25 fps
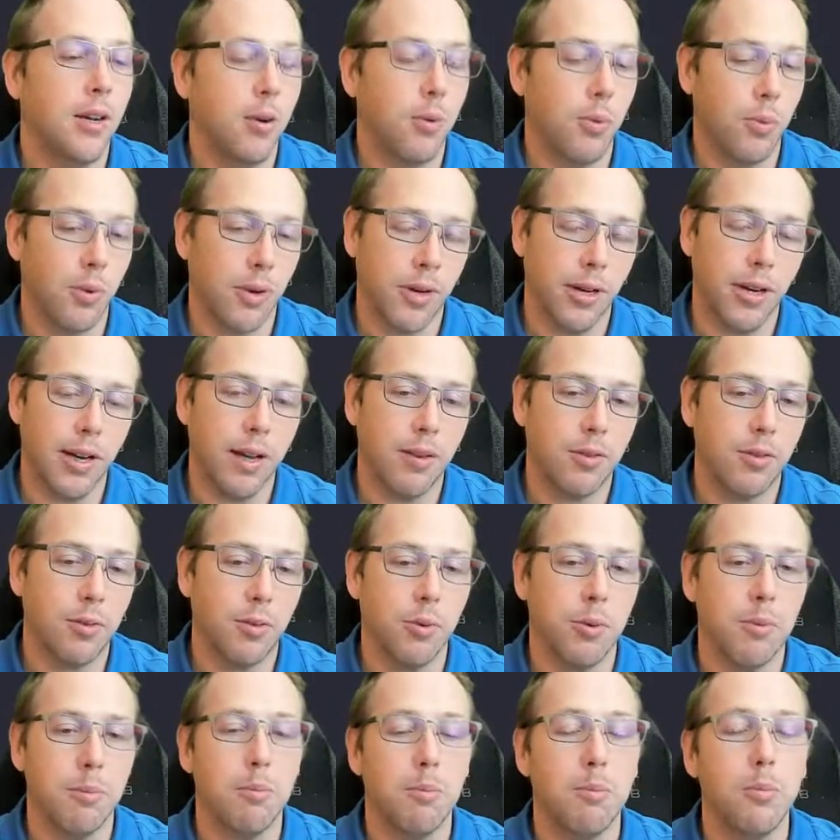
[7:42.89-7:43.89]
We're going to have to
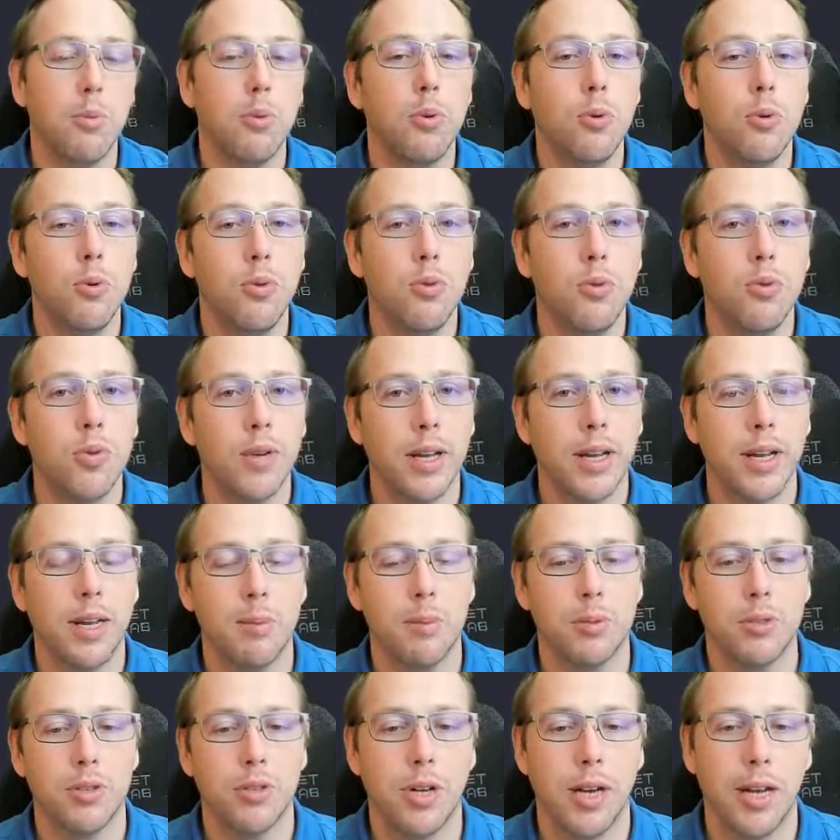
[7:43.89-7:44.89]
remove
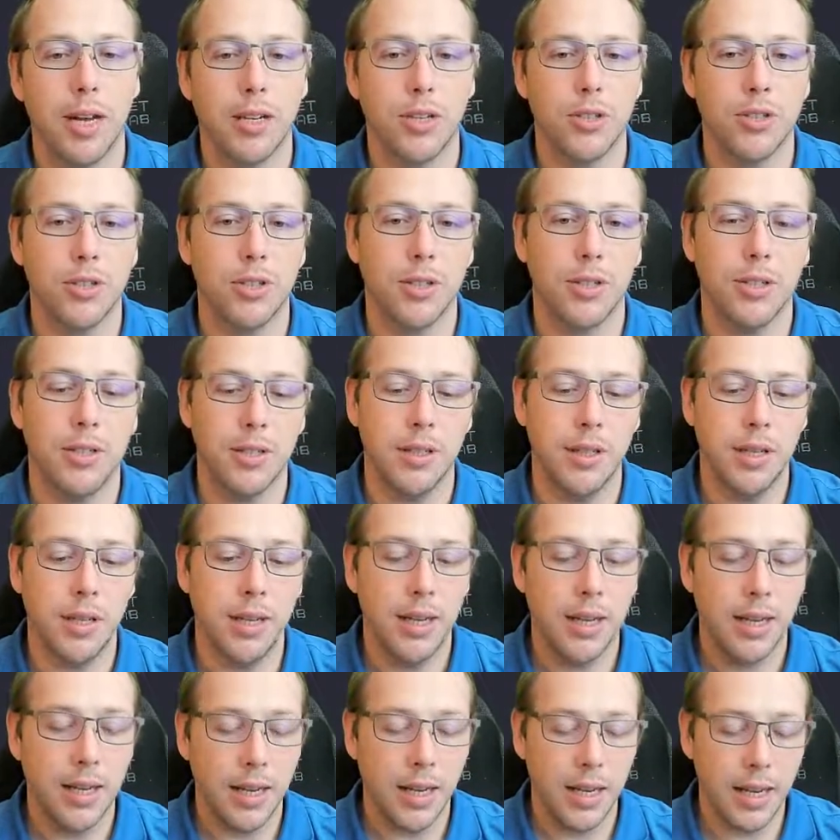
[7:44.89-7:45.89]
abstraction
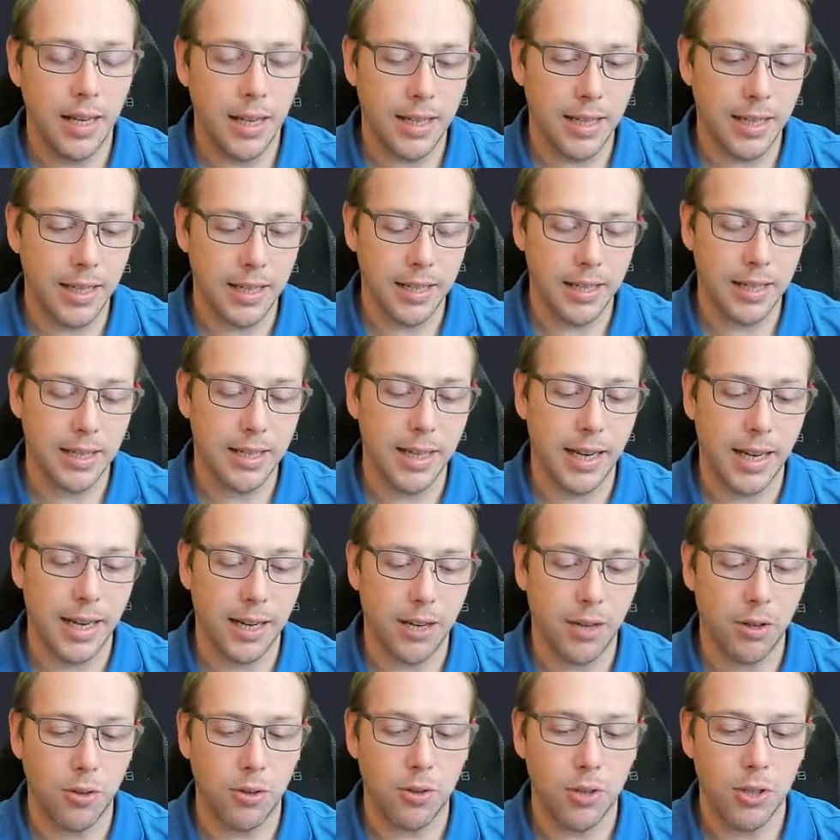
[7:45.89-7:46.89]
and get
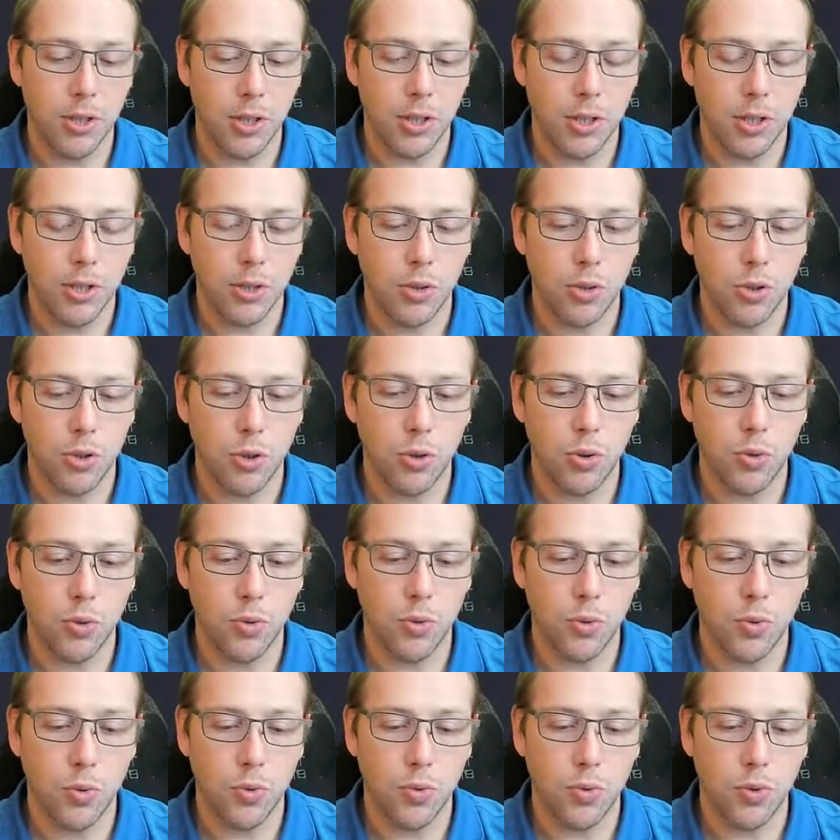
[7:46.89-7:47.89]
down
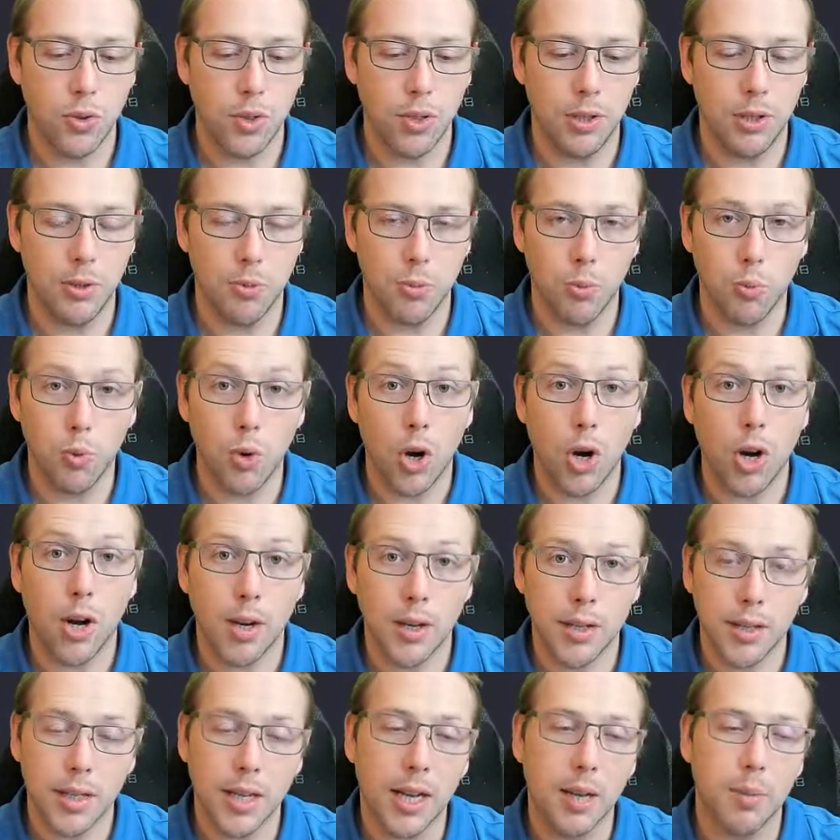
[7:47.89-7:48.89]
to the
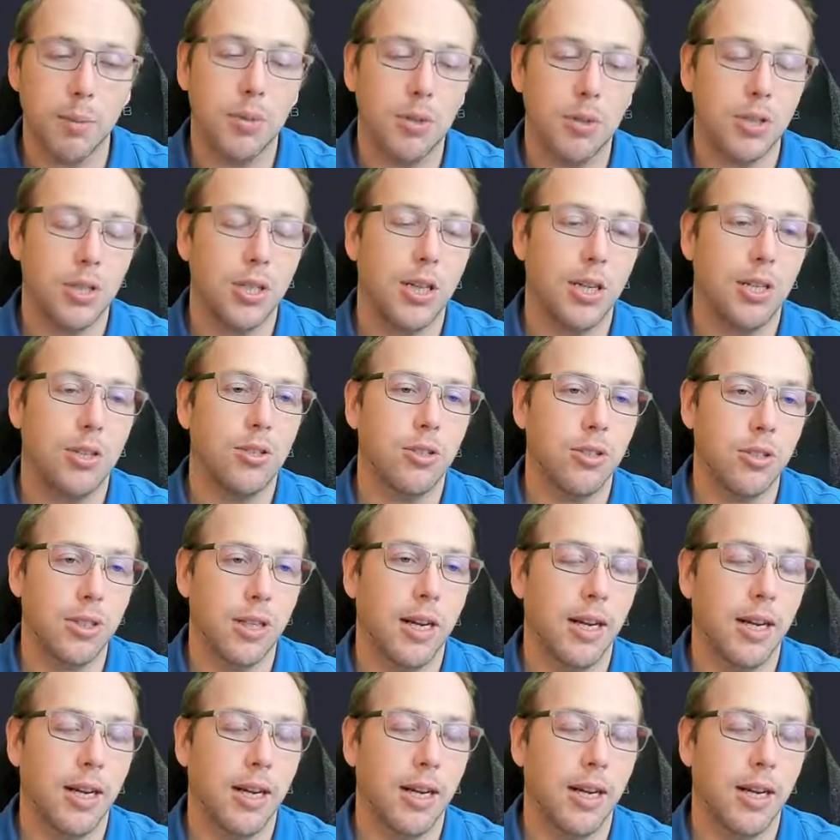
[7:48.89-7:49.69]
raw computation that